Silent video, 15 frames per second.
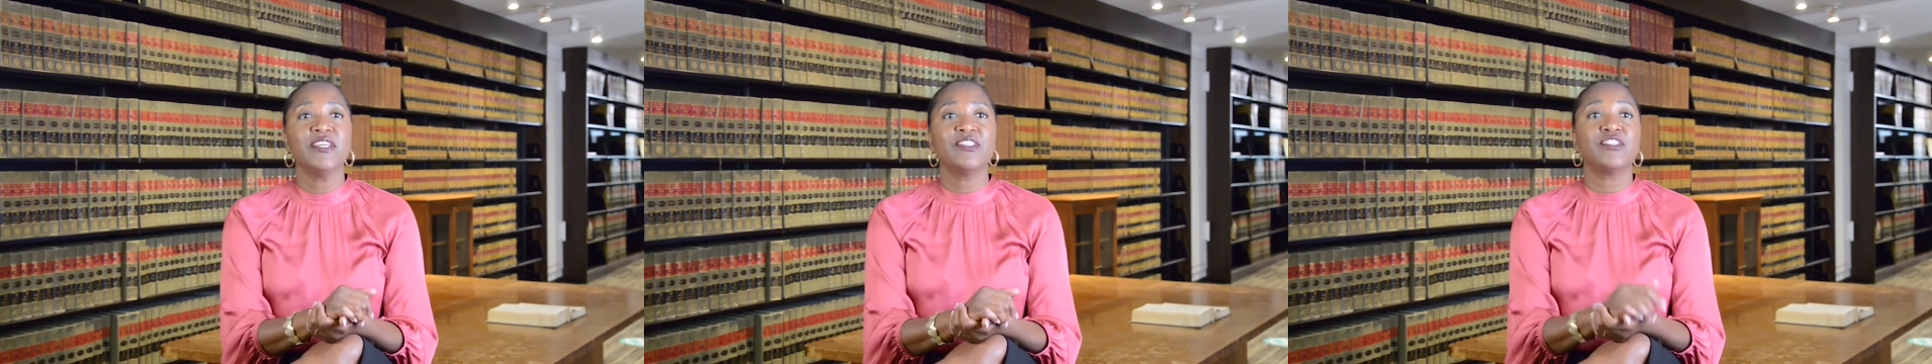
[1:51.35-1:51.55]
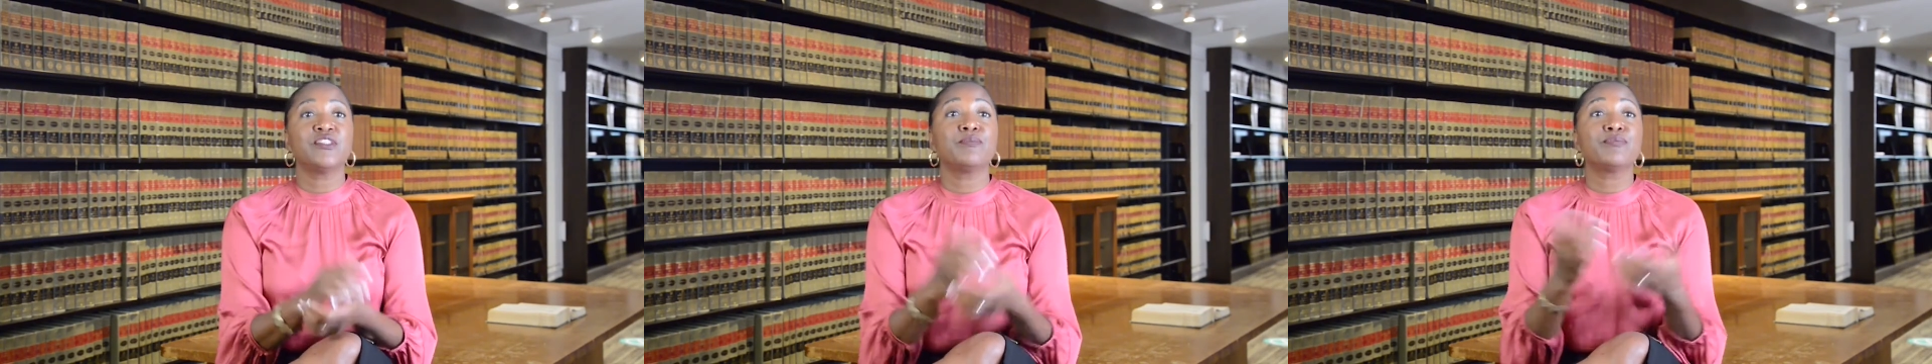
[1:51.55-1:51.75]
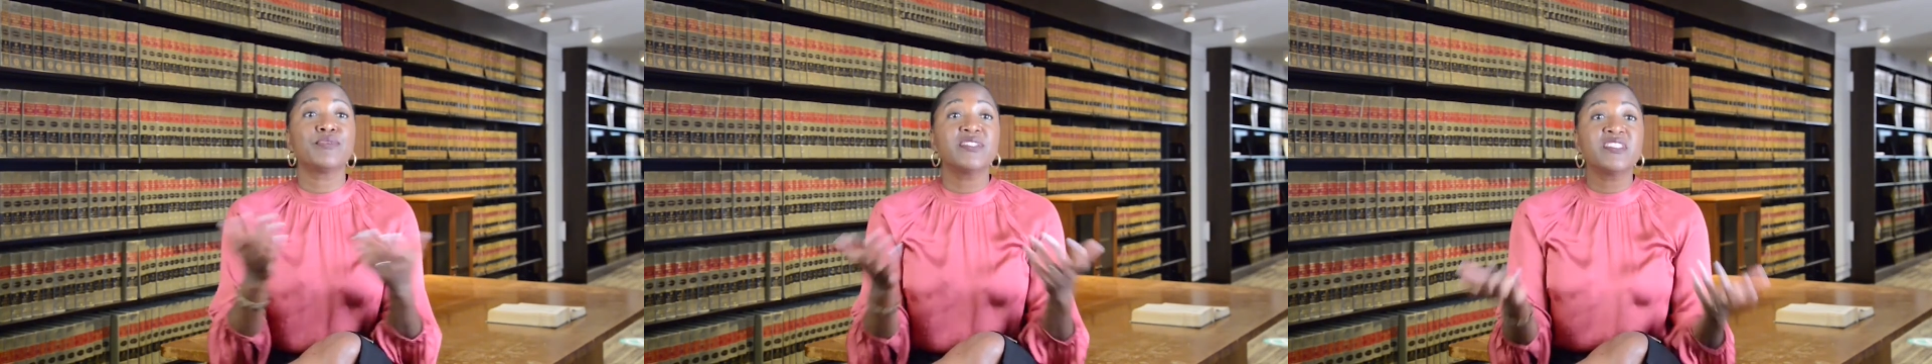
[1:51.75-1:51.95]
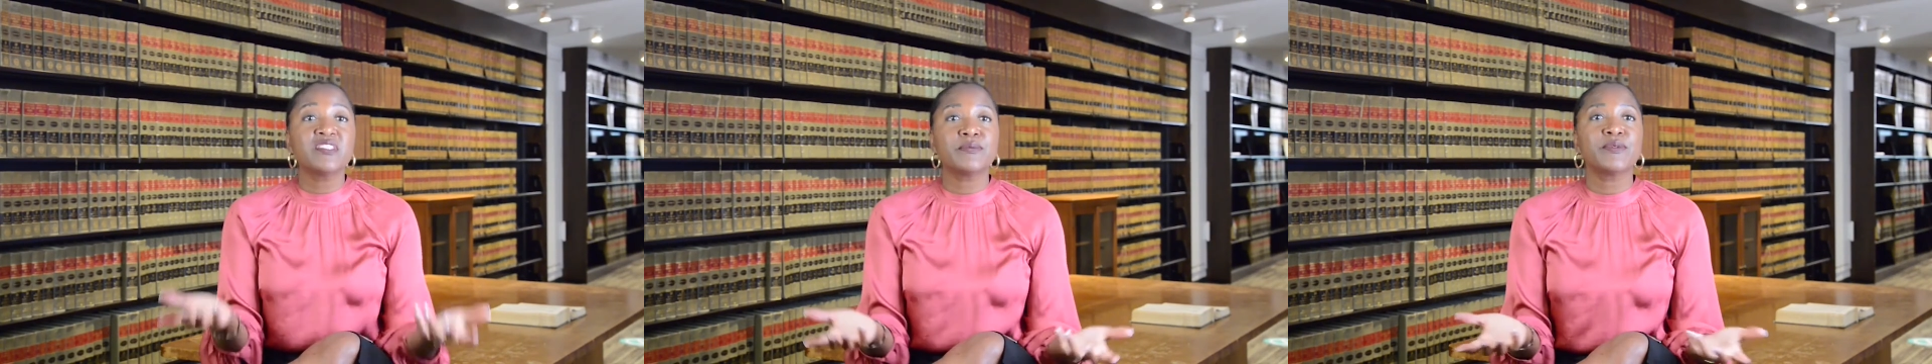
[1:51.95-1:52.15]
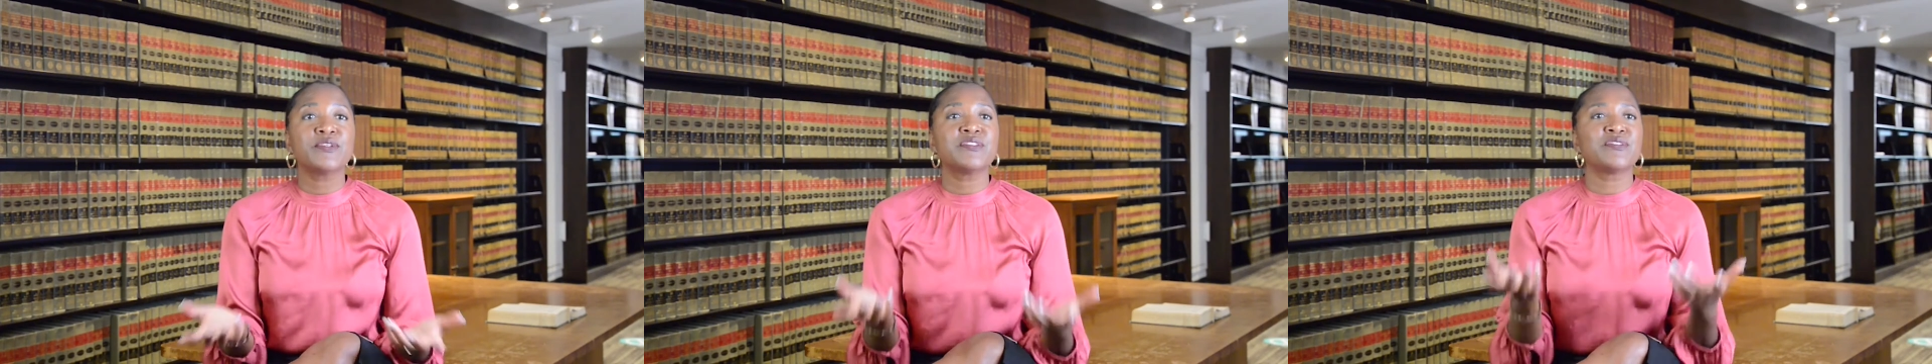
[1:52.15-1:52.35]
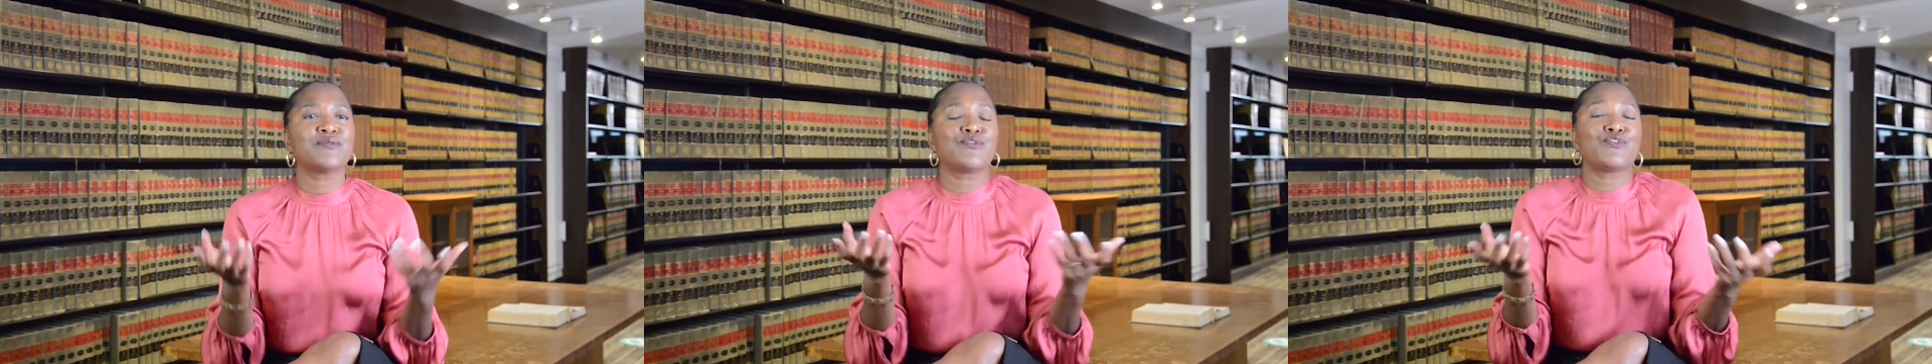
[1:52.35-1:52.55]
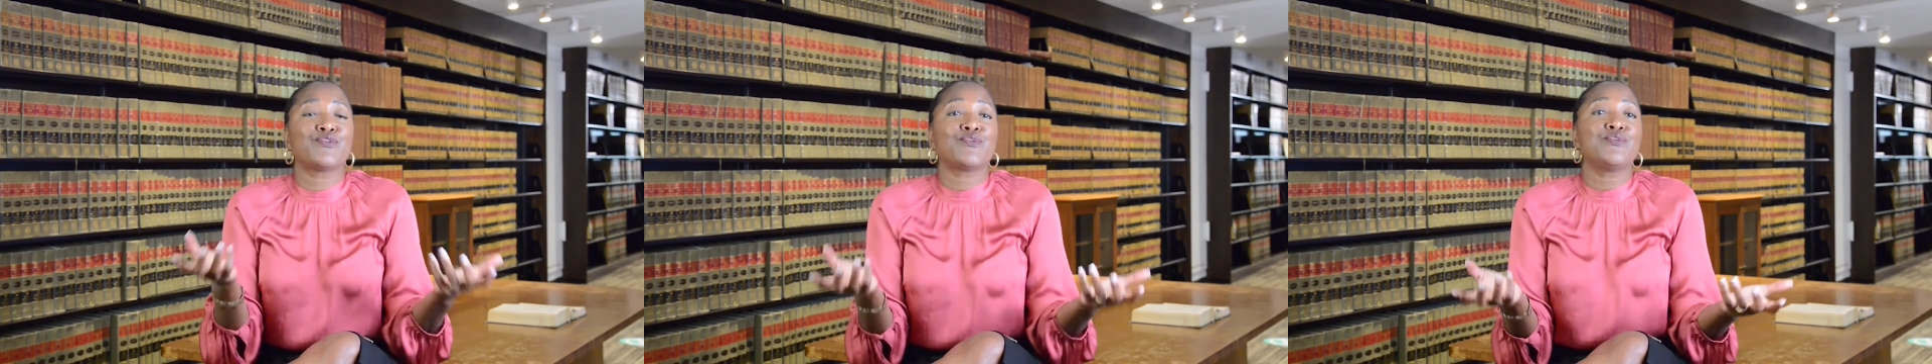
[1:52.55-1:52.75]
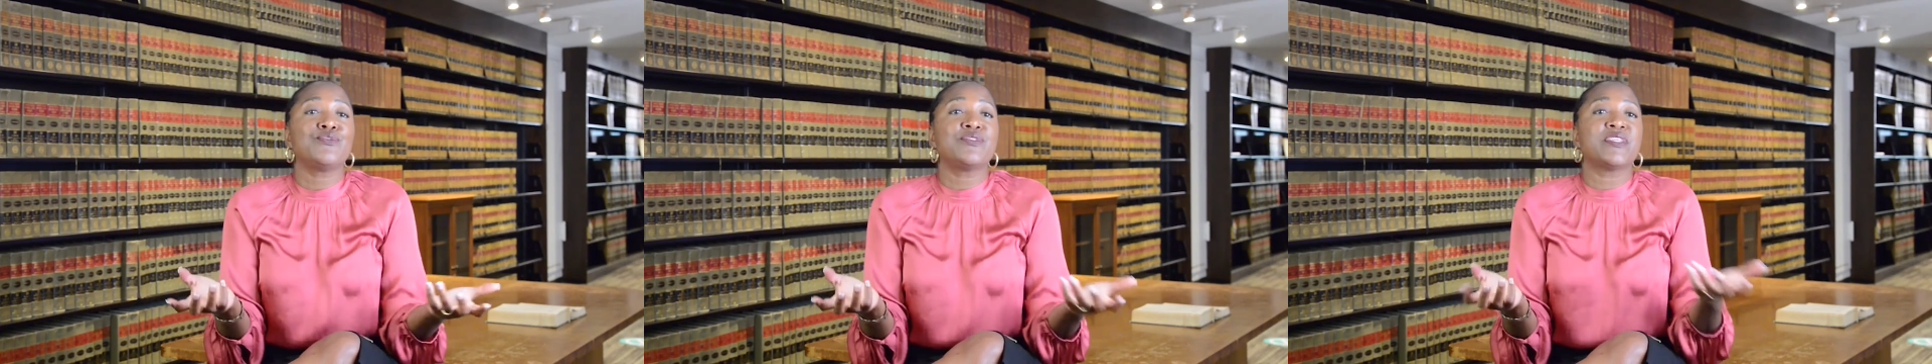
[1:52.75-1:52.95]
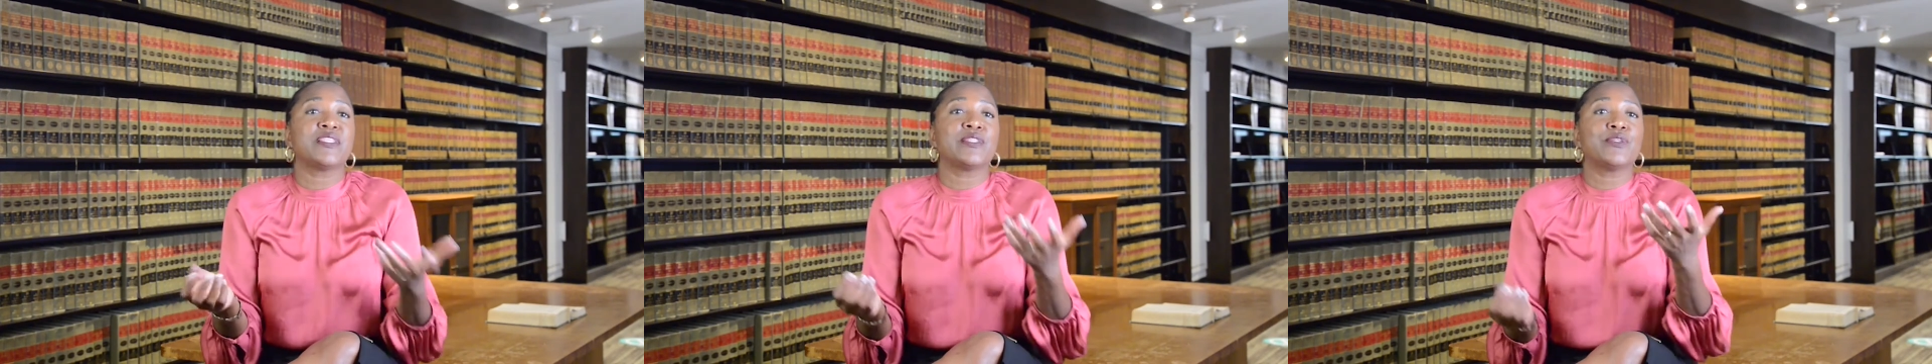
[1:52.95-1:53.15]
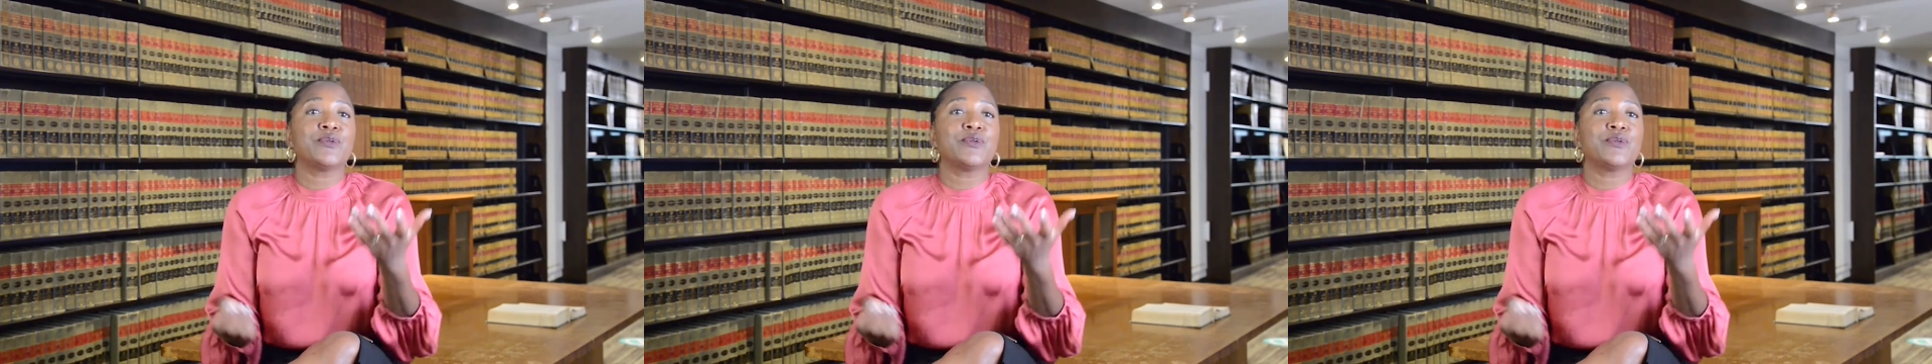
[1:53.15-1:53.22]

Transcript: to the principles of truth and